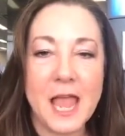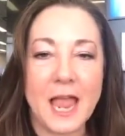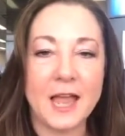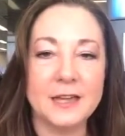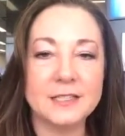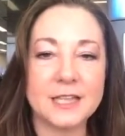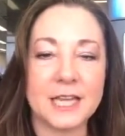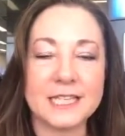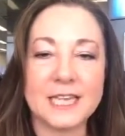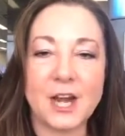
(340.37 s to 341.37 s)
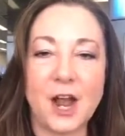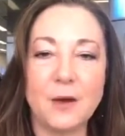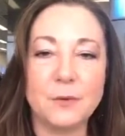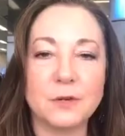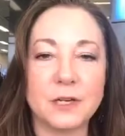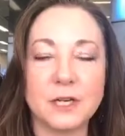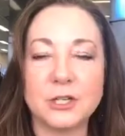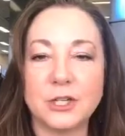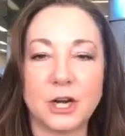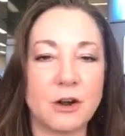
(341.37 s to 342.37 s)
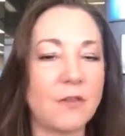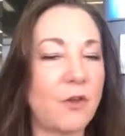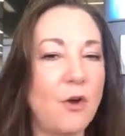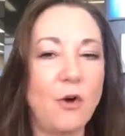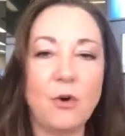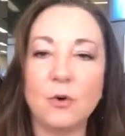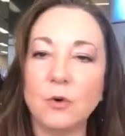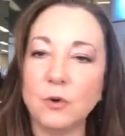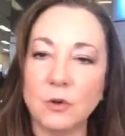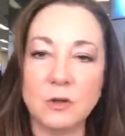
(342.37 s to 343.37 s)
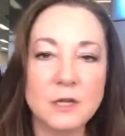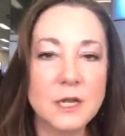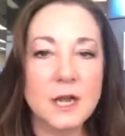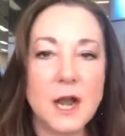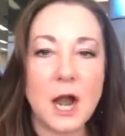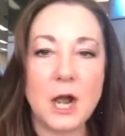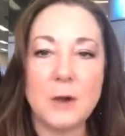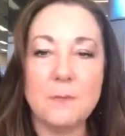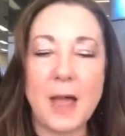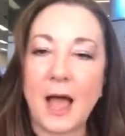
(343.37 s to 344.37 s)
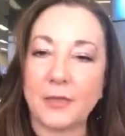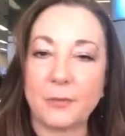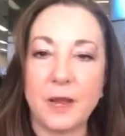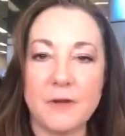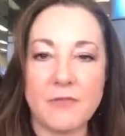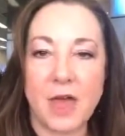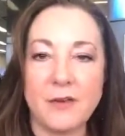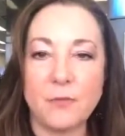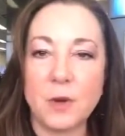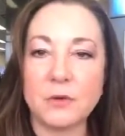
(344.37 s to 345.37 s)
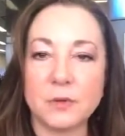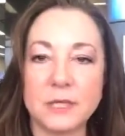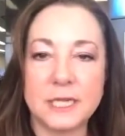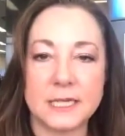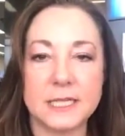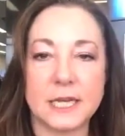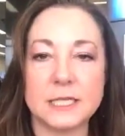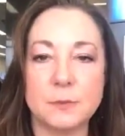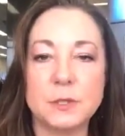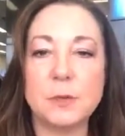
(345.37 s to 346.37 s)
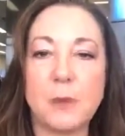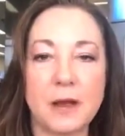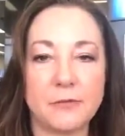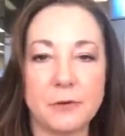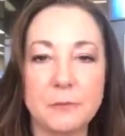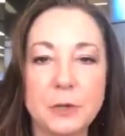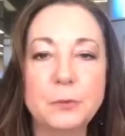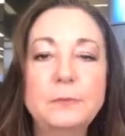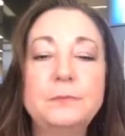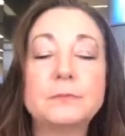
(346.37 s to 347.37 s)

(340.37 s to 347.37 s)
And like I said, I will going to share the whole pathway of that, of what it really takes to get someone to buy from you